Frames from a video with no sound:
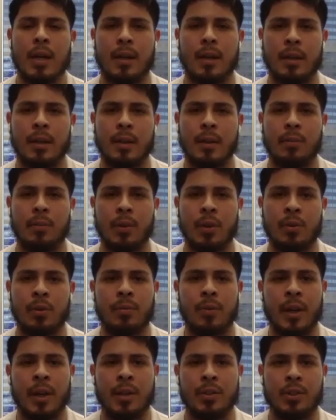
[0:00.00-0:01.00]
uh, you know
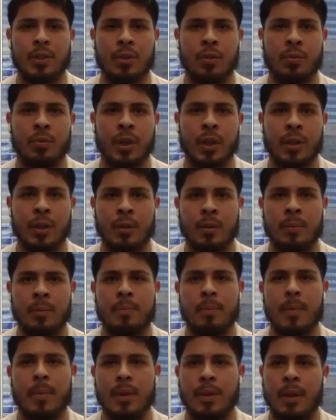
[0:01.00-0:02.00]
financial curriculum,
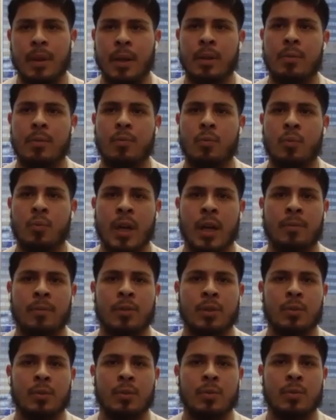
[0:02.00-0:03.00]
then we have
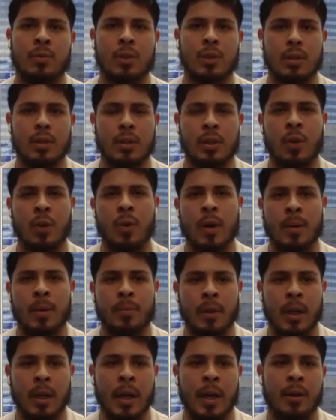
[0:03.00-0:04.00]
to go up
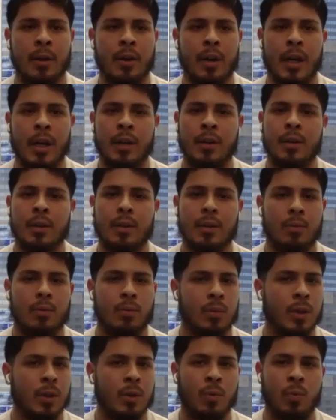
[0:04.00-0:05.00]
the ladder, and
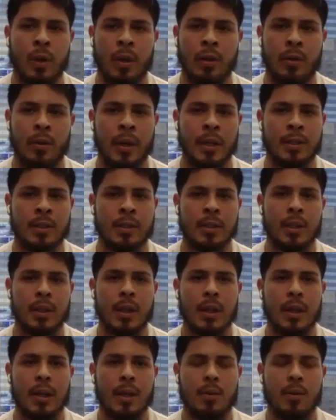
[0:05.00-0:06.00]
you know whether that's
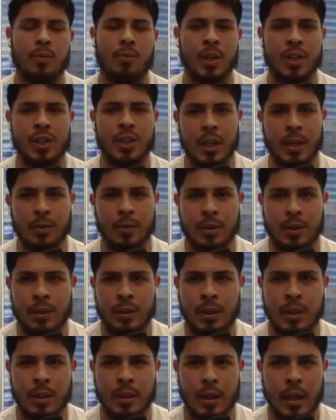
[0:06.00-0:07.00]
reaching out to
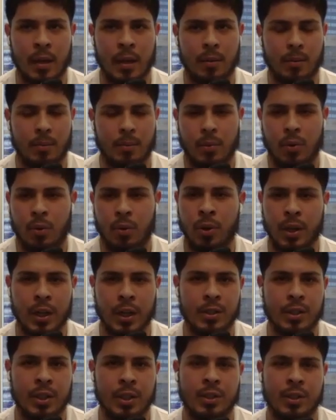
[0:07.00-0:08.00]
the
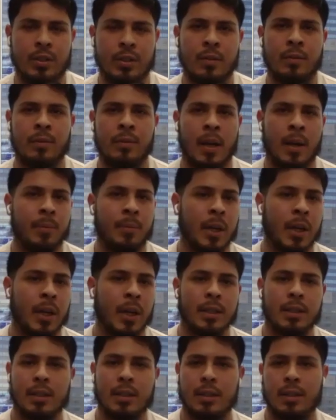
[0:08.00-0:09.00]
organizations of
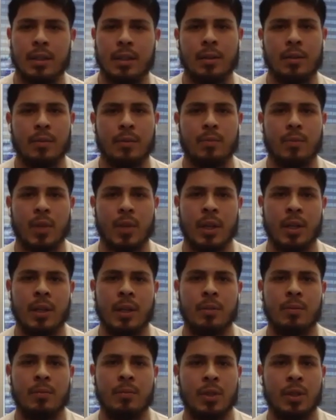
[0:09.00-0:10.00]
MCAS
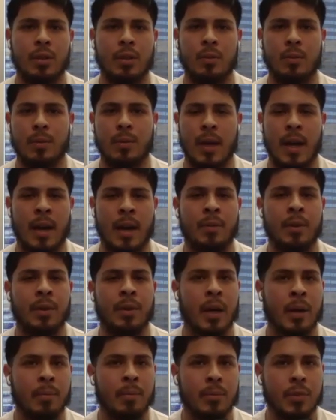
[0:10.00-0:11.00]
and you know having
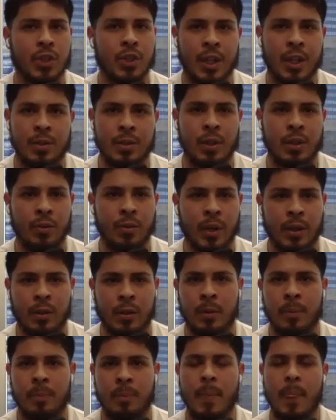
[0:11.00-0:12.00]
them change
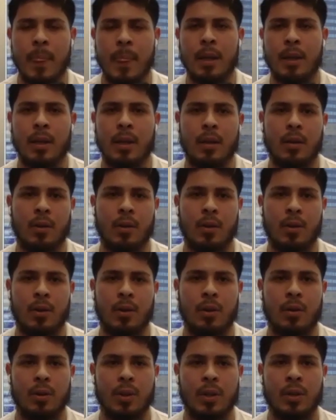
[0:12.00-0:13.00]
curriculum
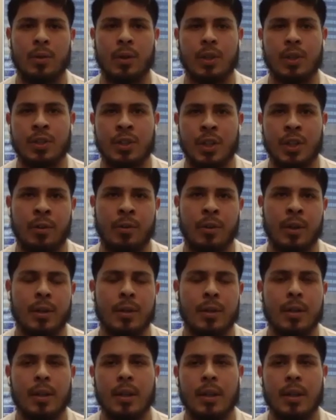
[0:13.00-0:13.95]
or you know consider it,